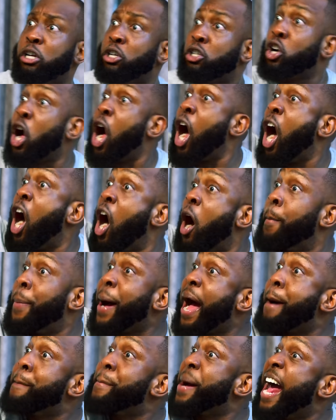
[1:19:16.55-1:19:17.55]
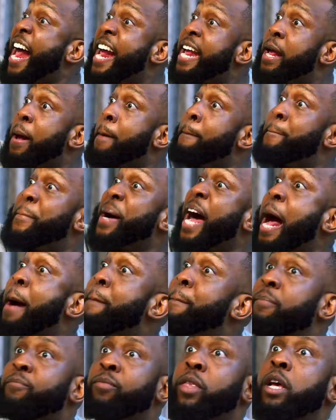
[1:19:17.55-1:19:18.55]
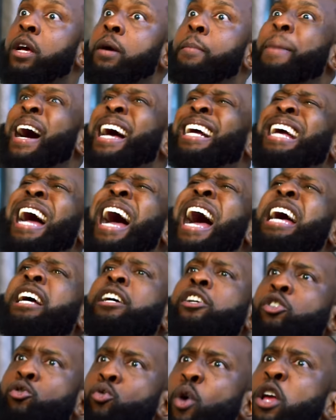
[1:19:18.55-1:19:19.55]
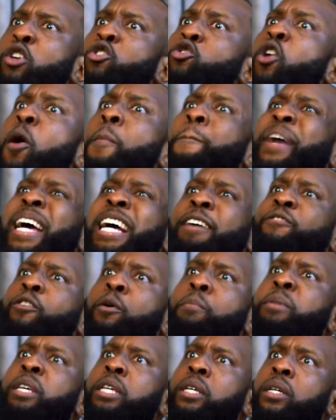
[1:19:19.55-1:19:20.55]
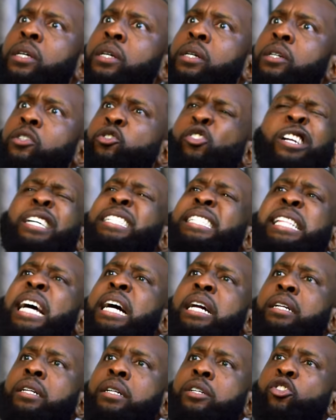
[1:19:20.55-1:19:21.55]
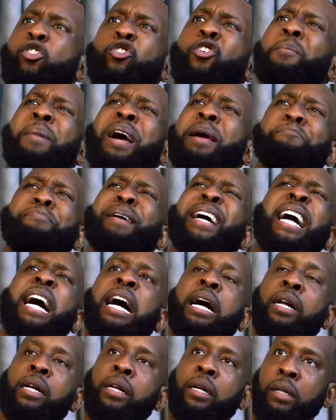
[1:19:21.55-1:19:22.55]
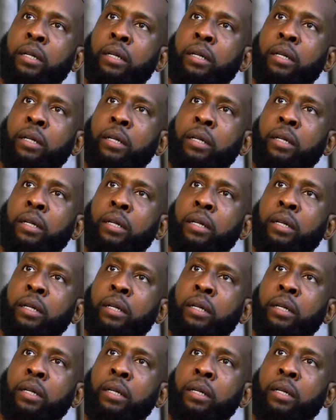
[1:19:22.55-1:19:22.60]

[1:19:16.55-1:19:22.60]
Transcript: Go, bye-bye. My guy, well, you don't beg for me. Do you understand? You're not my beggar.